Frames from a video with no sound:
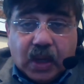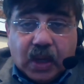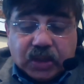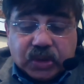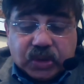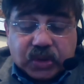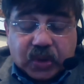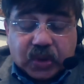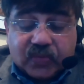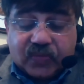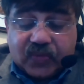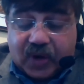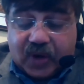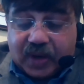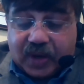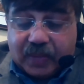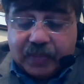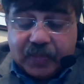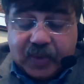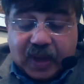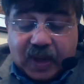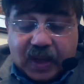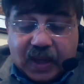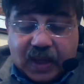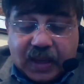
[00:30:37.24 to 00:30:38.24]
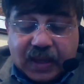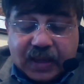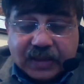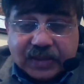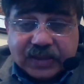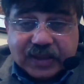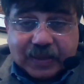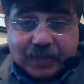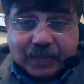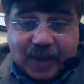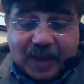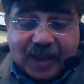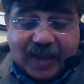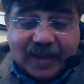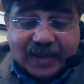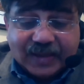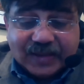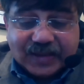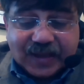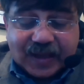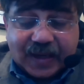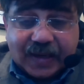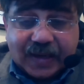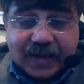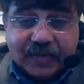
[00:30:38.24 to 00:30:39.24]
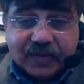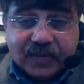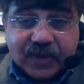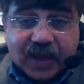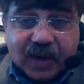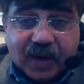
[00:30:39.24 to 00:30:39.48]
So from supplier side,